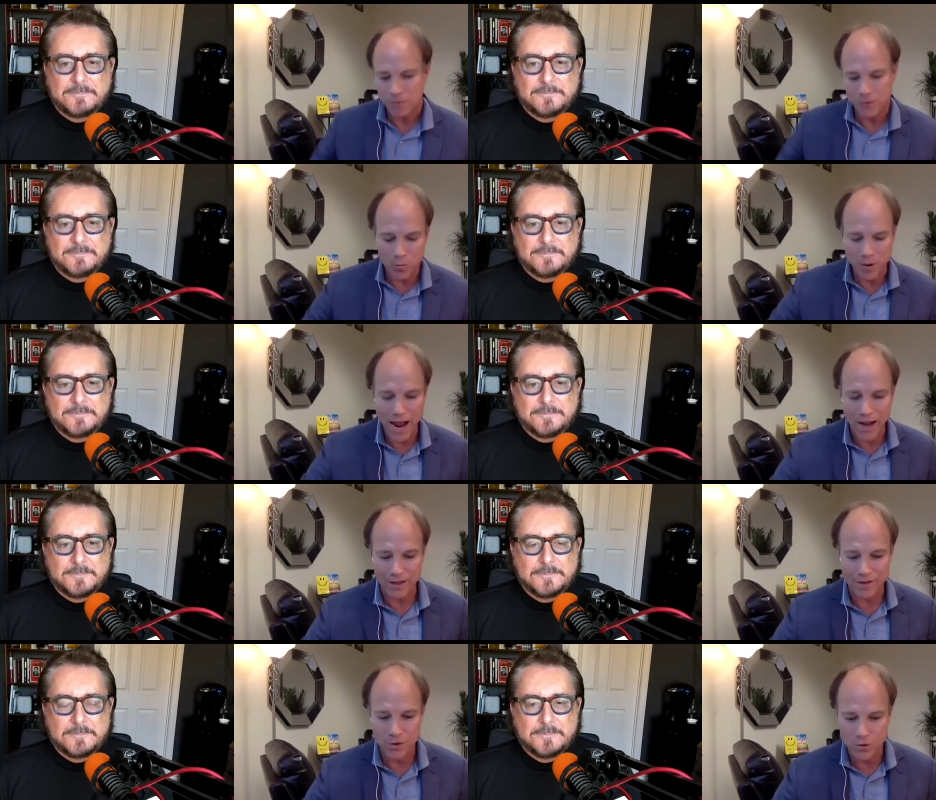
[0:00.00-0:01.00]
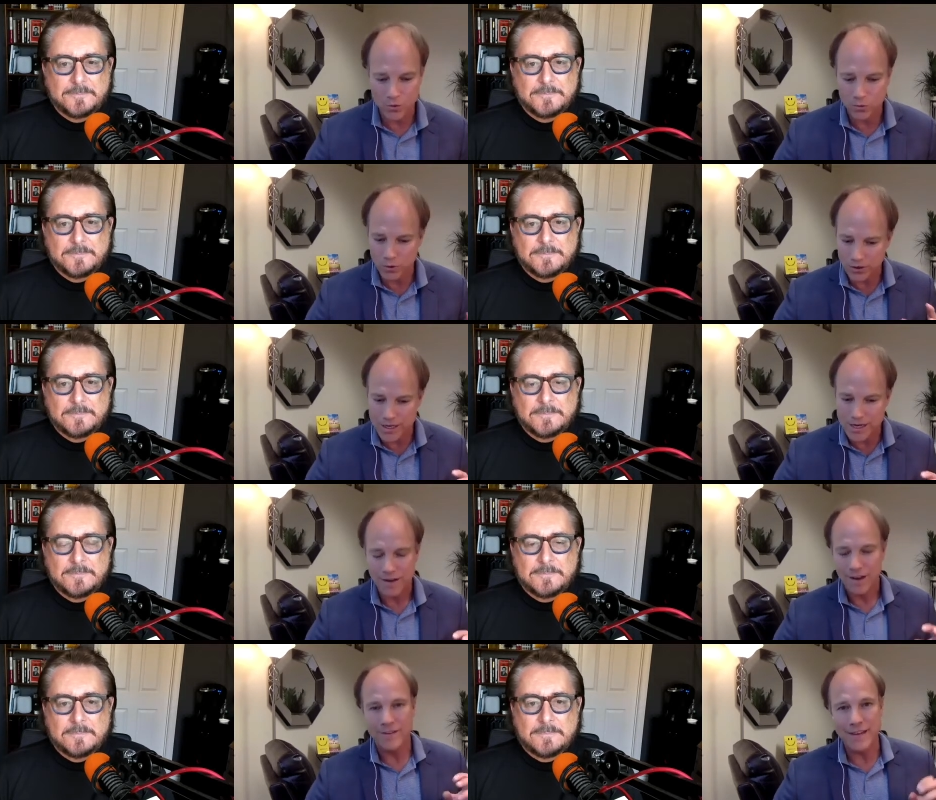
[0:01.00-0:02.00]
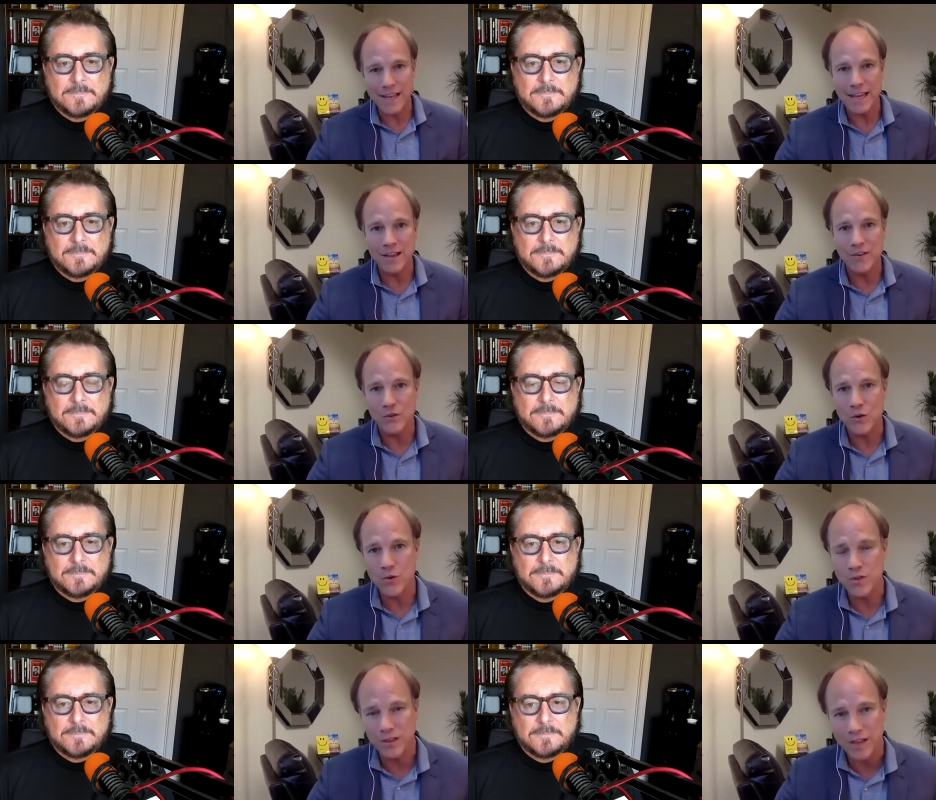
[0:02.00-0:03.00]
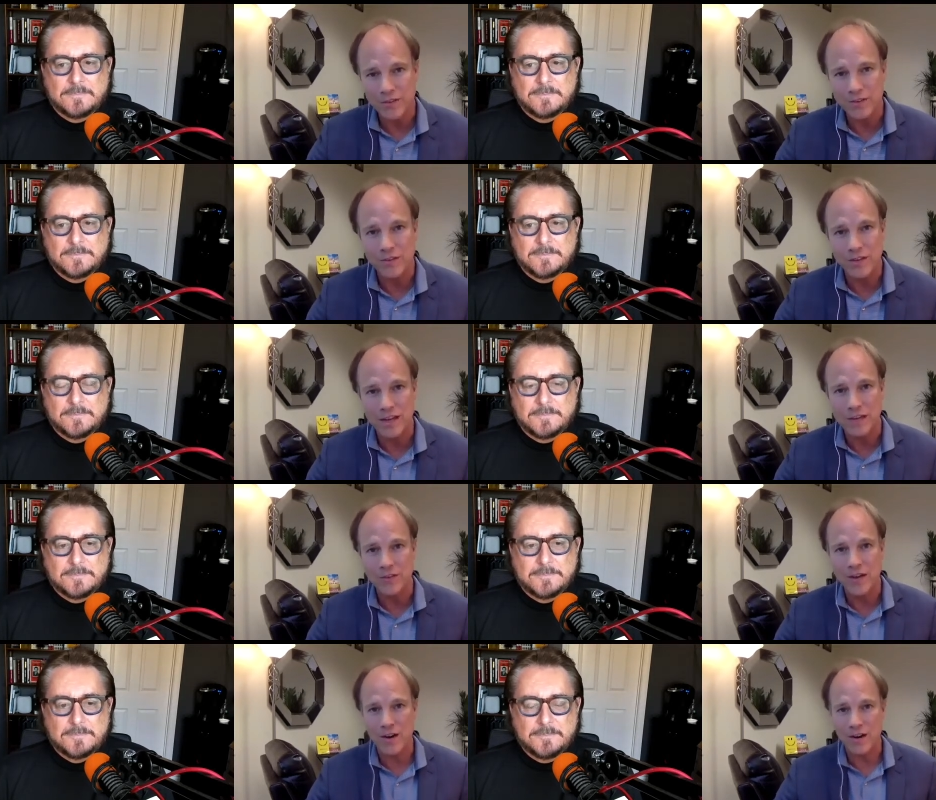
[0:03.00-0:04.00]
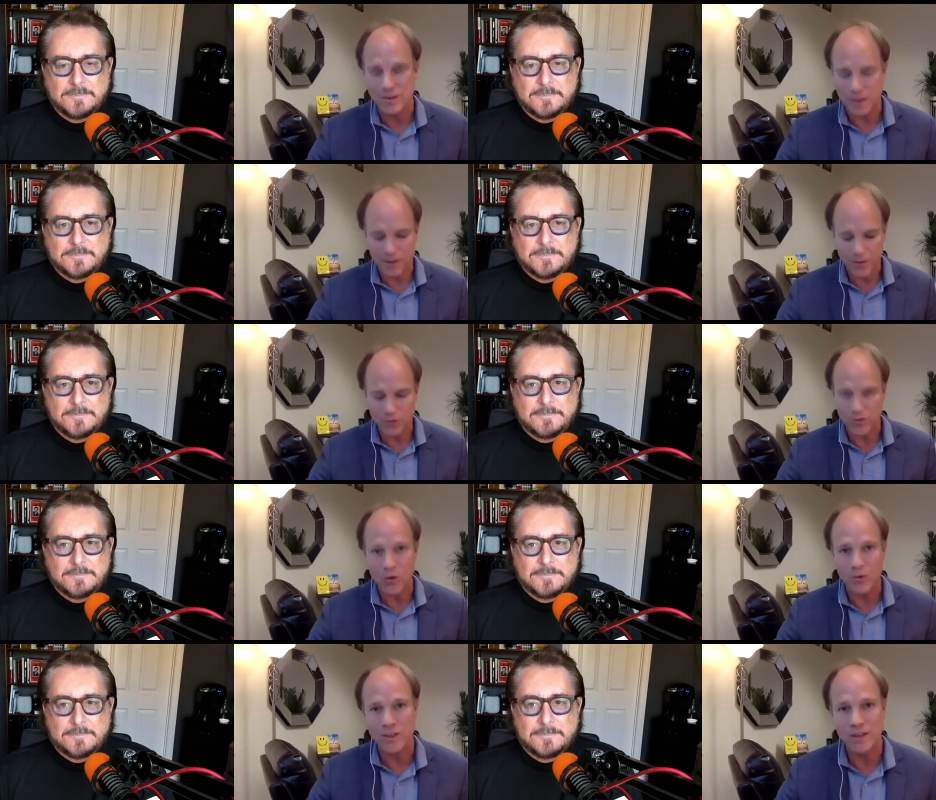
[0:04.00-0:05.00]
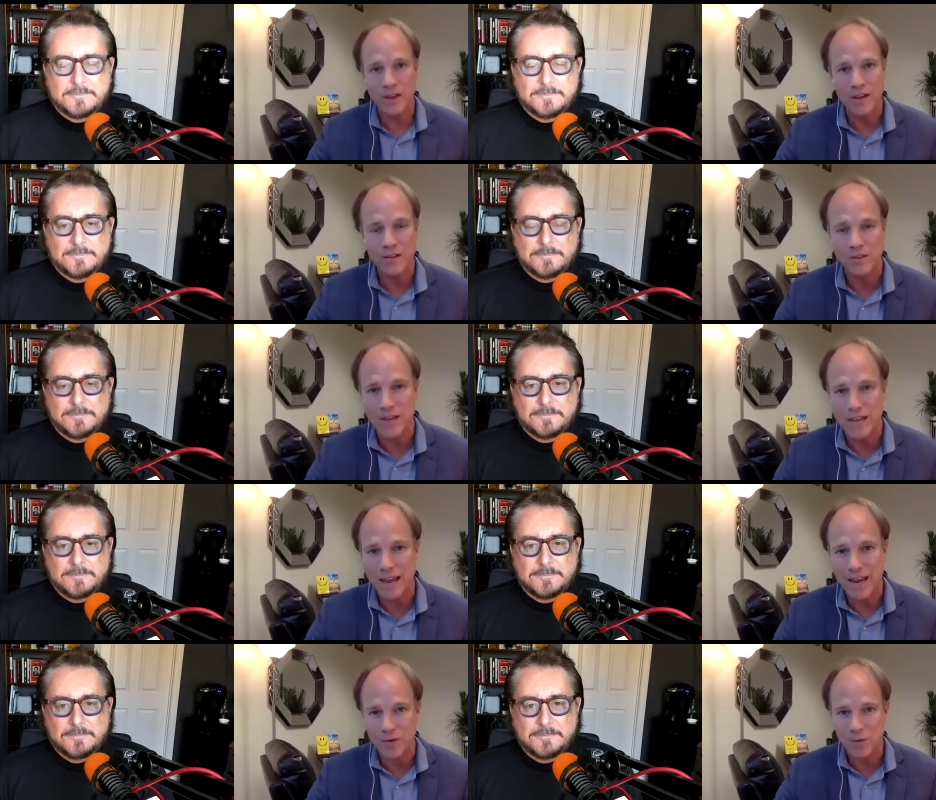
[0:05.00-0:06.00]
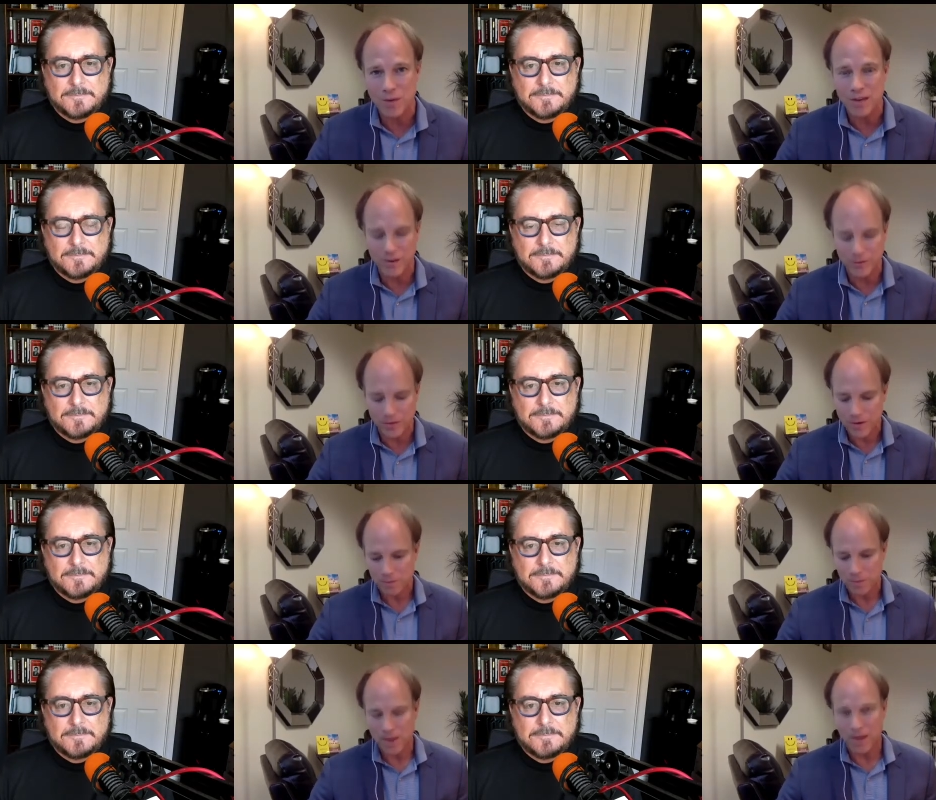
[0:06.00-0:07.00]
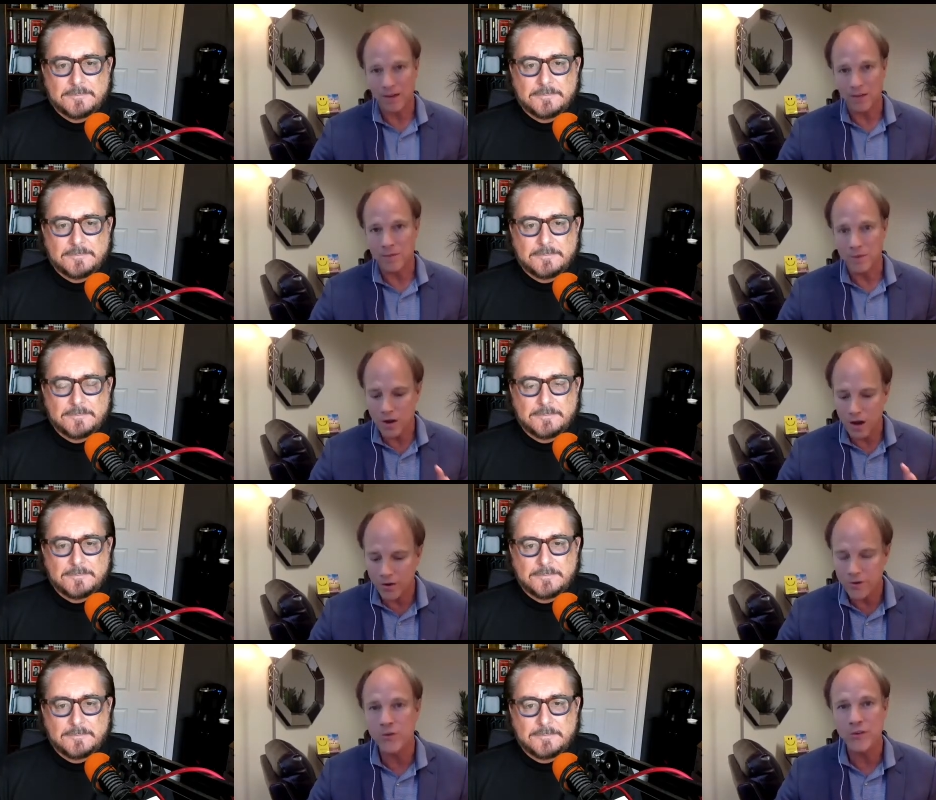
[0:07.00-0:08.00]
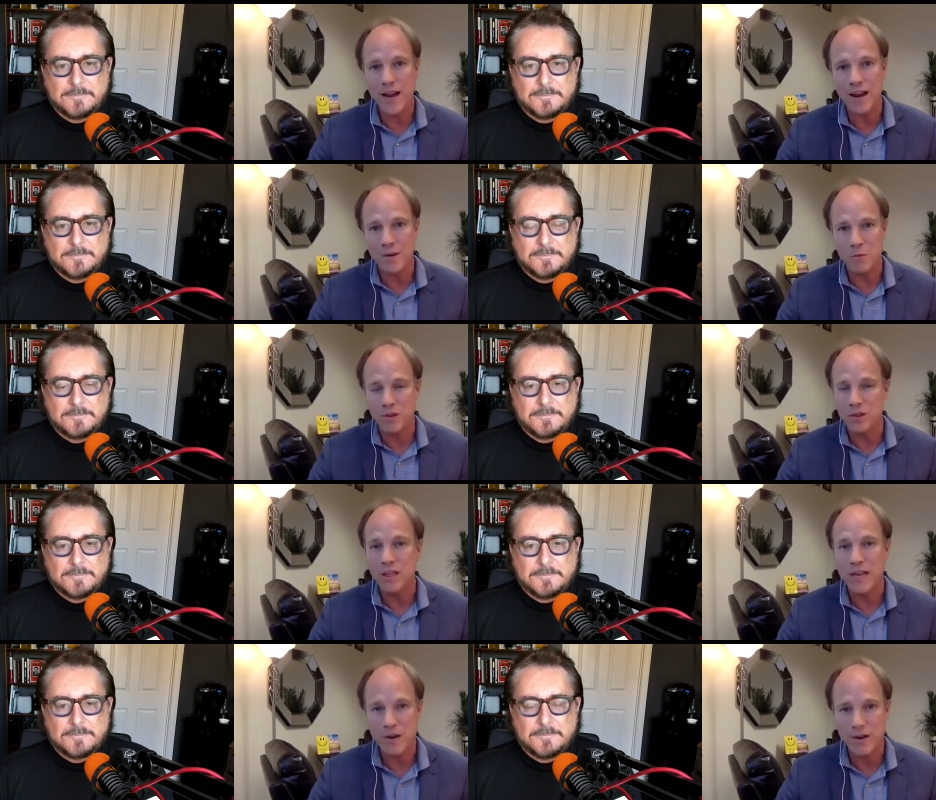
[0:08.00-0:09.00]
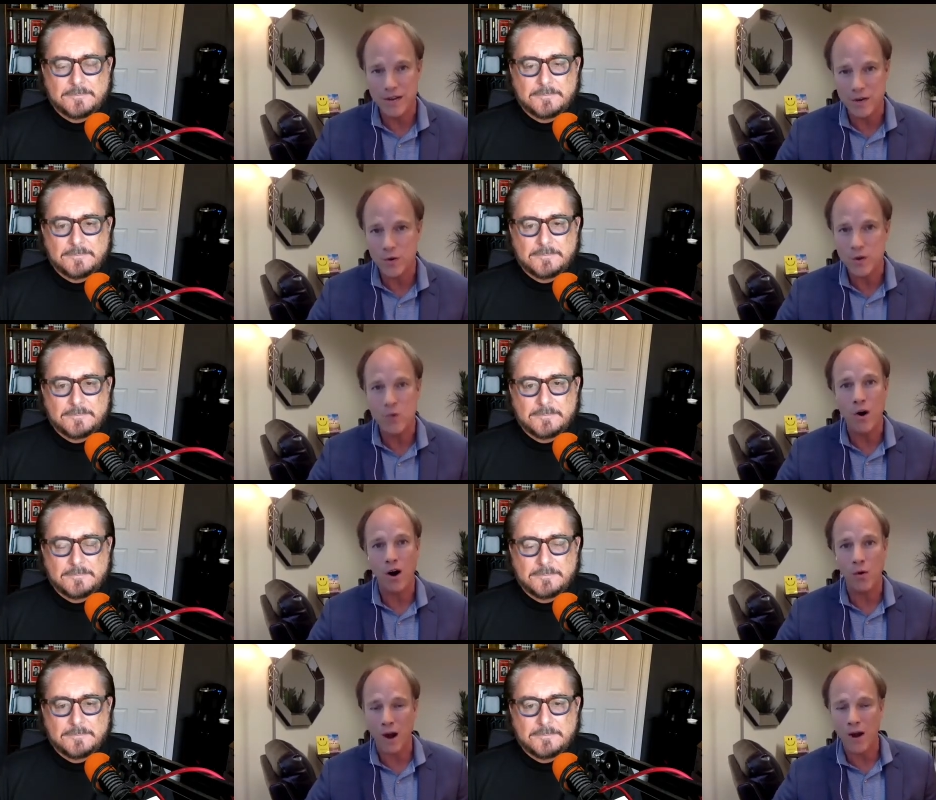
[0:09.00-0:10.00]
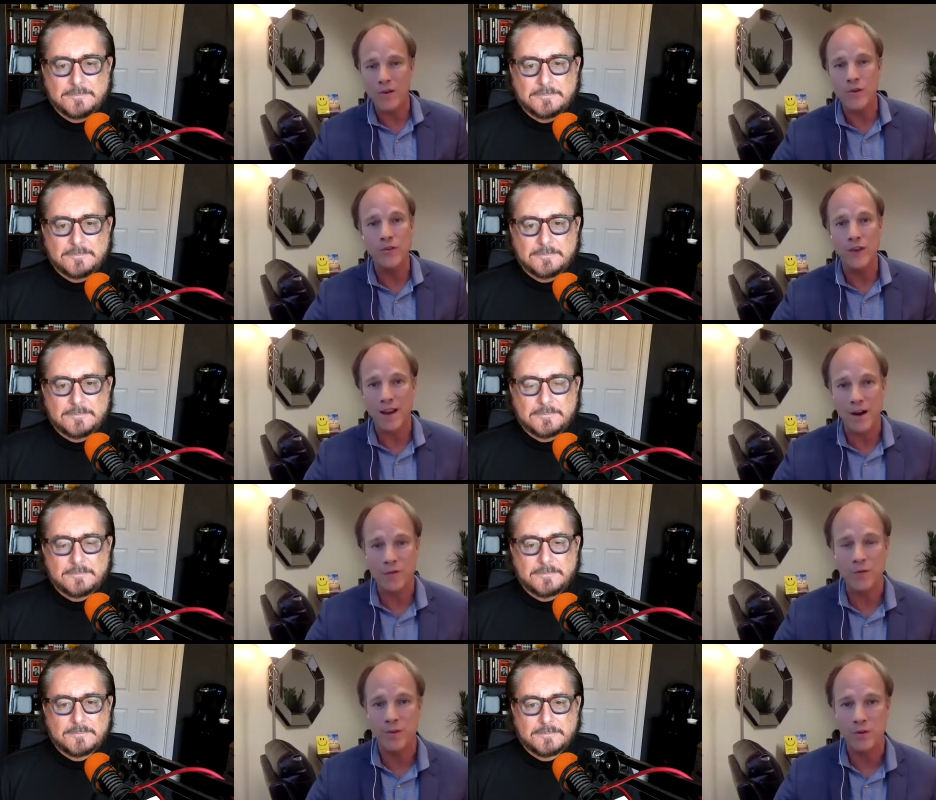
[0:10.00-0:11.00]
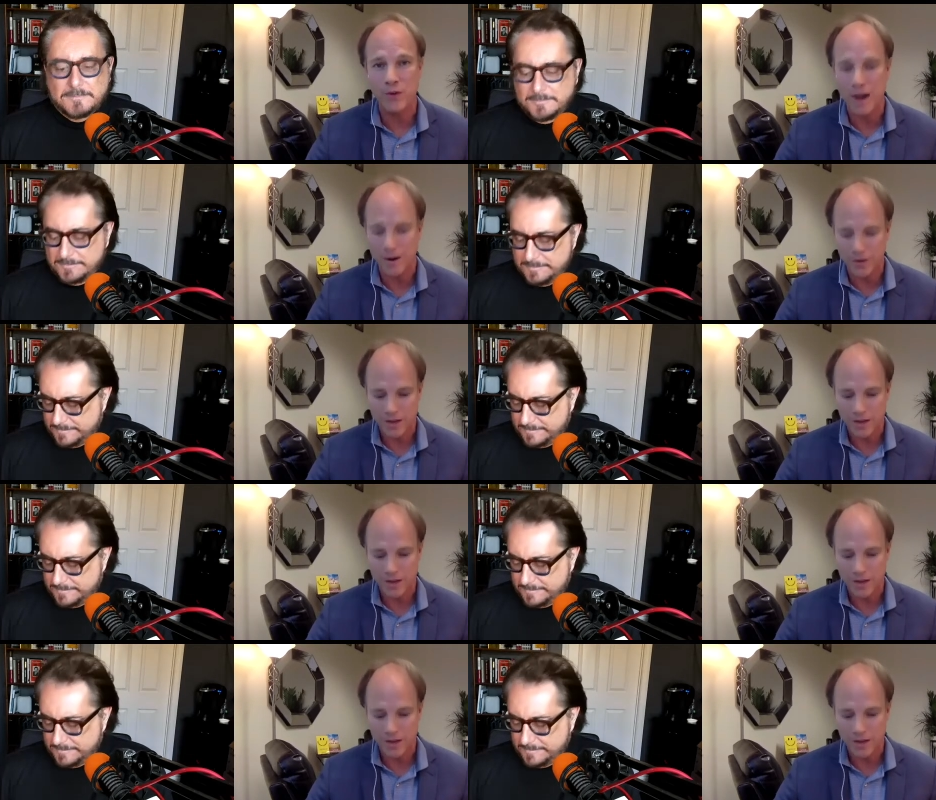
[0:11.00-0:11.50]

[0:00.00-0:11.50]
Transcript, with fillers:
Speaker 1: go back and you really dig into the lessons that he shared and those golden nuggets that he gave you, because understanding with clarity who you are, how you stand out from the crowd,